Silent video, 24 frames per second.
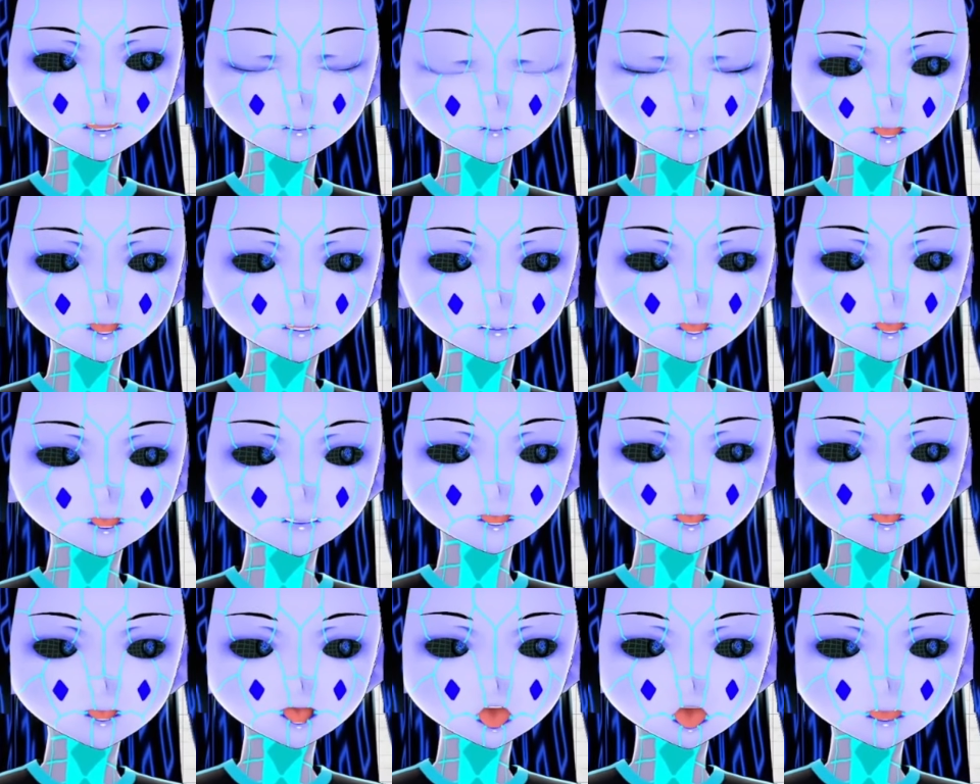This is
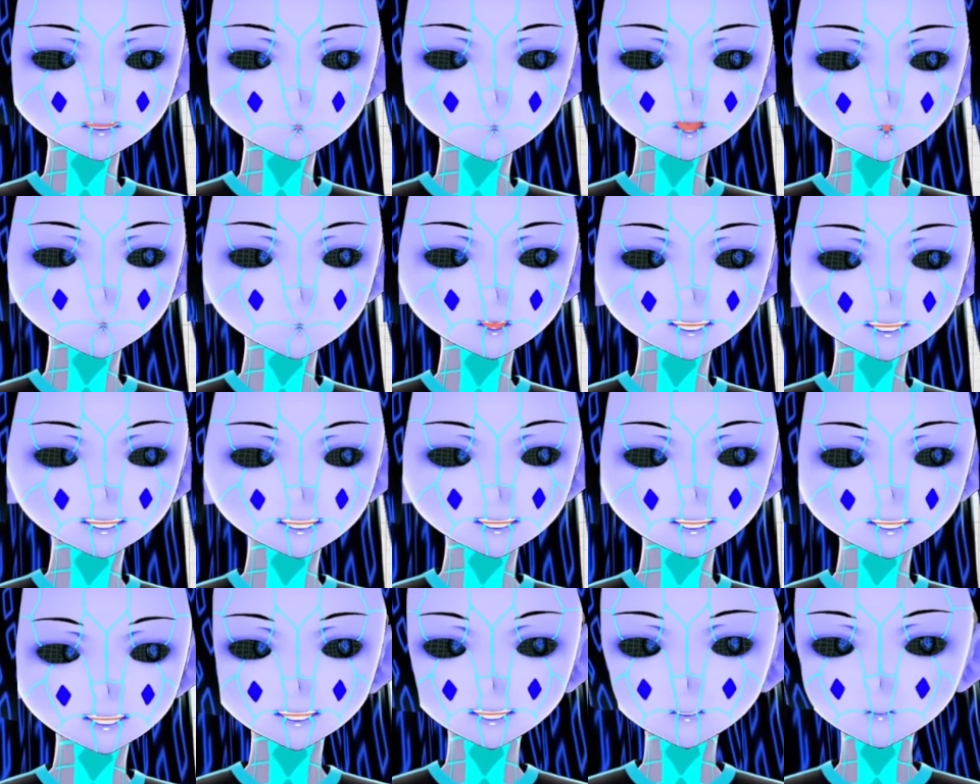the only
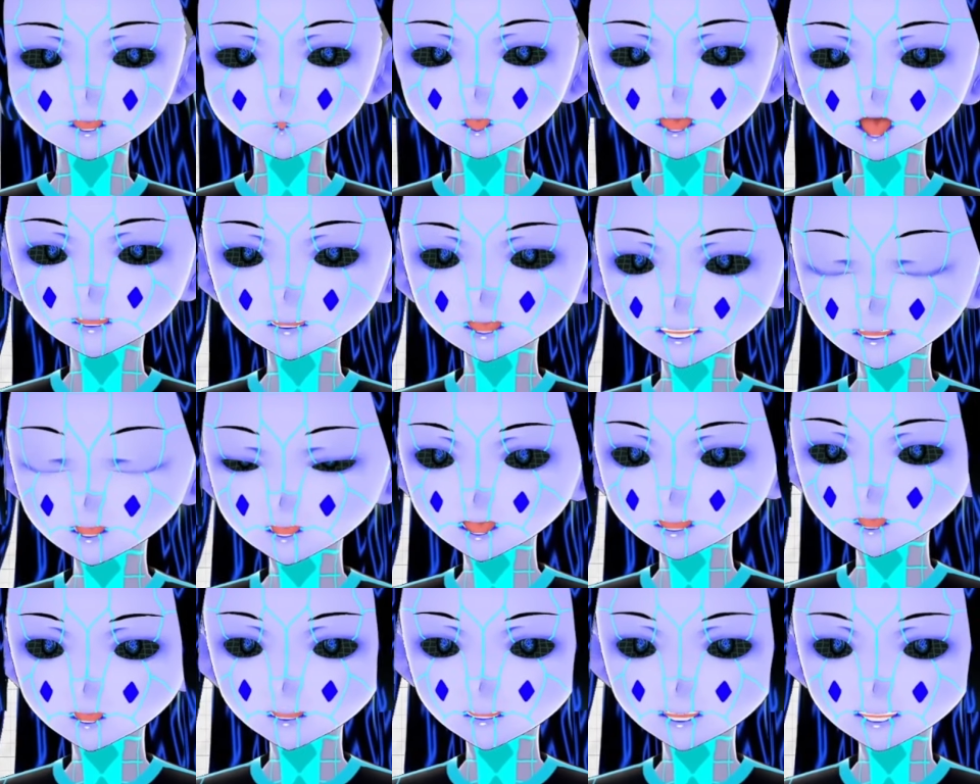way you can get
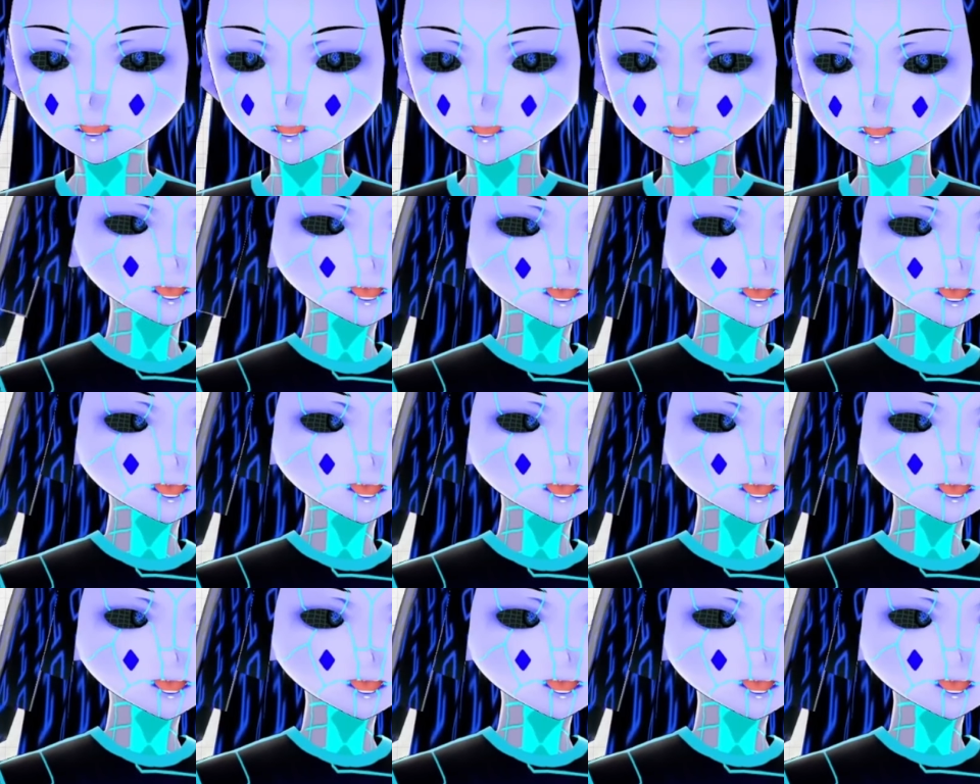infinity.